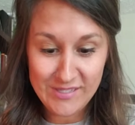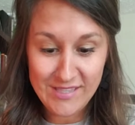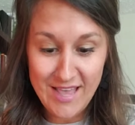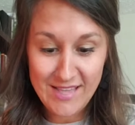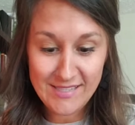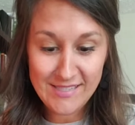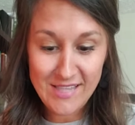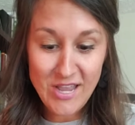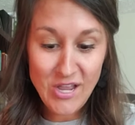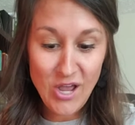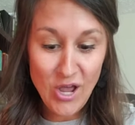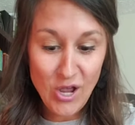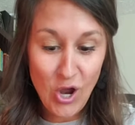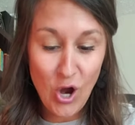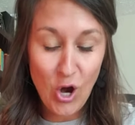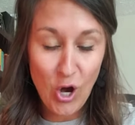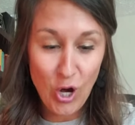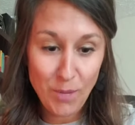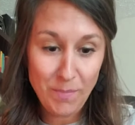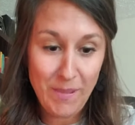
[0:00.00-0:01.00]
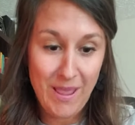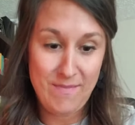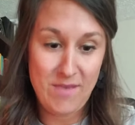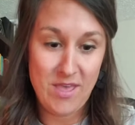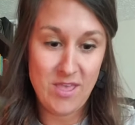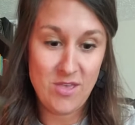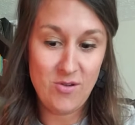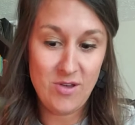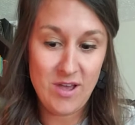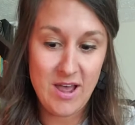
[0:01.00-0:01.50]
That's like a car
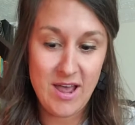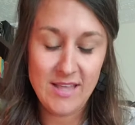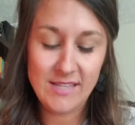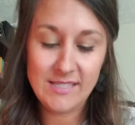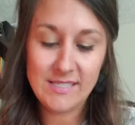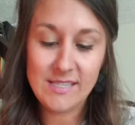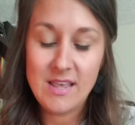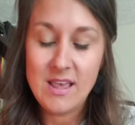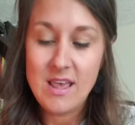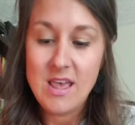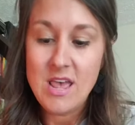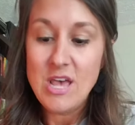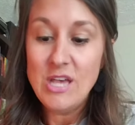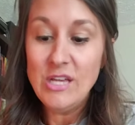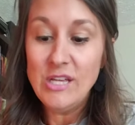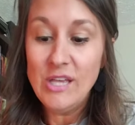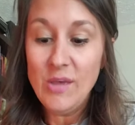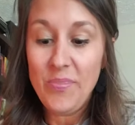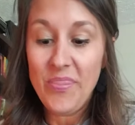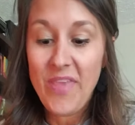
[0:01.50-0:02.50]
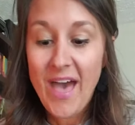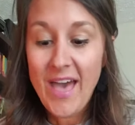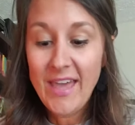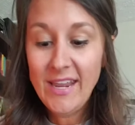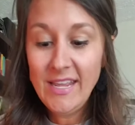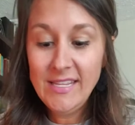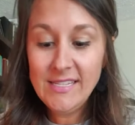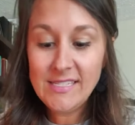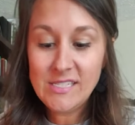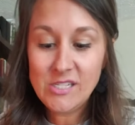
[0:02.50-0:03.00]
payment, you guys. That
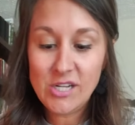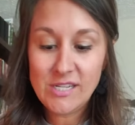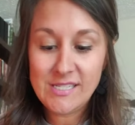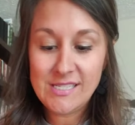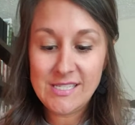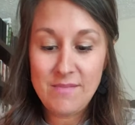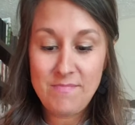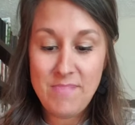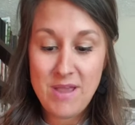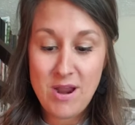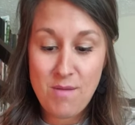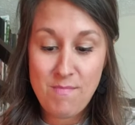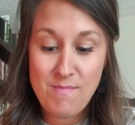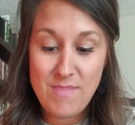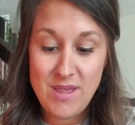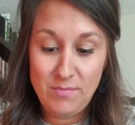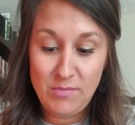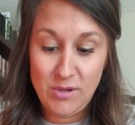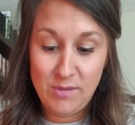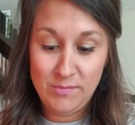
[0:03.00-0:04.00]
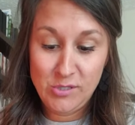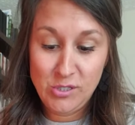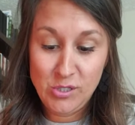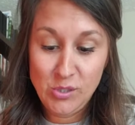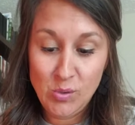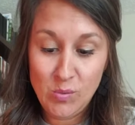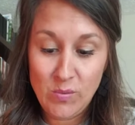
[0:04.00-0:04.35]
is just the bare minimum too.